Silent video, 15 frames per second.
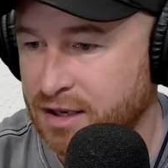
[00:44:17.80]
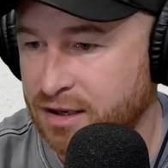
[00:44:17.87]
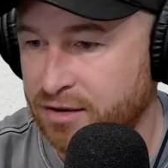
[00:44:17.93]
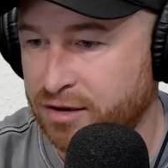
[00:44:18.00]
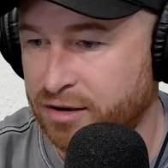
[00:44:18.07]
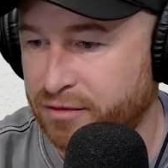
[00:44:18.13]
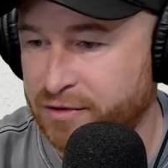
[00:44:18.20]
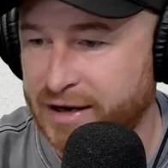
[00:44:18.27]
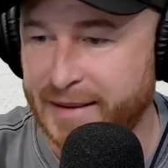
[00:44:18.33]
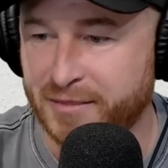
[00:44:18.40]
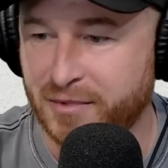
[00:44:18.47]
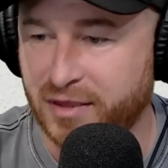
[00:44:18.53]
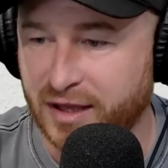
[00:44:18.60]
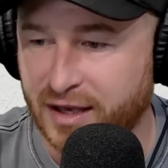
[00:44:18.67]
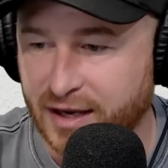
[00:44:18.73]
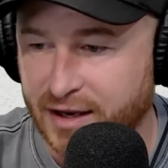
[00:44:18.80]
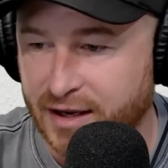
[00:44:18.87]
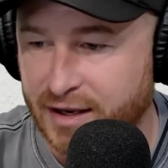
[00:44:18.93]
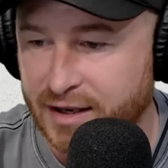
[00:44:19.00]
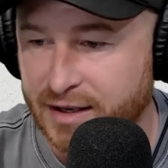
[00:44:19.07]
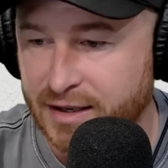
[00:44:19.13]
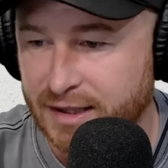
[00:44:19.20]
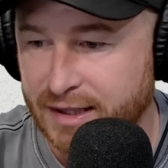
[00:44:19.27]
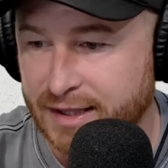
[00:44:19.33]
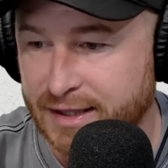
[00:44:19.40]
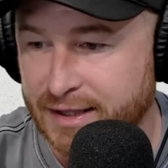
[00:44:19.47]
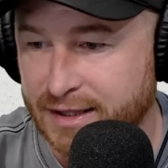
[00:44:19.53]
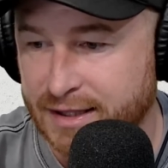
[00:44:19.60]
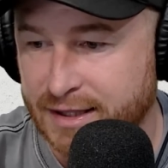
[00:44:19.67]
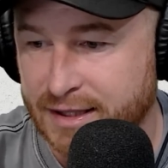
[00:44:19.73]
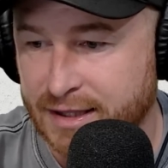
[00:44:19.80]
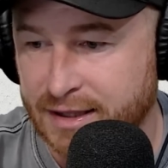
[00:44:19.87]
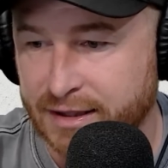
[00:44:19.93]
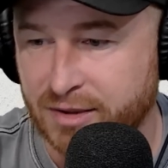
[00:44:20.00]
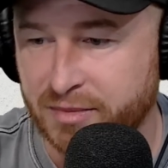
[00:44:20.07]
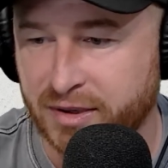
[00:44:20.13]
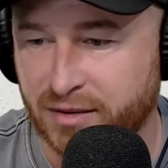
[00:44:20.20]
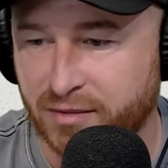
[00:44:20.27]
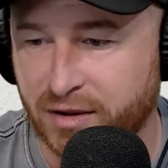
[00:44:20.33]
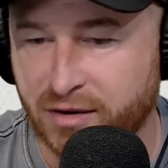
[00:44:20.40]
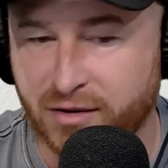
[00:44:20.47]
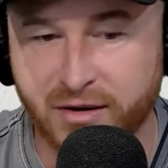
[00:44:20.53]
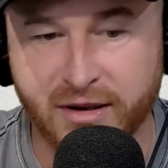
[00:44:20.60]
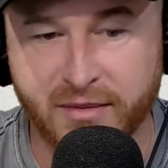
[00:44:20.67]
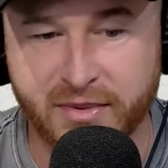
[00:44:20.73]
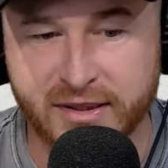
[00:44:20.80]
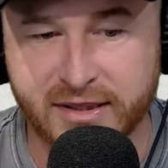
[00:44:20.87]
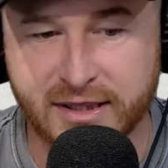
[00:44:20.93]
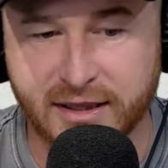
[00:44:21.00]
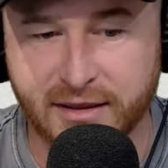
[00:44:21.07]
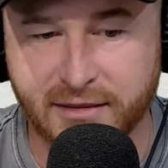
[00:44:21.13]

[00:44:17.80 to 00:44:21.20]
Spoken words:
You're not wrapped with the card. A little bit of weather around, but...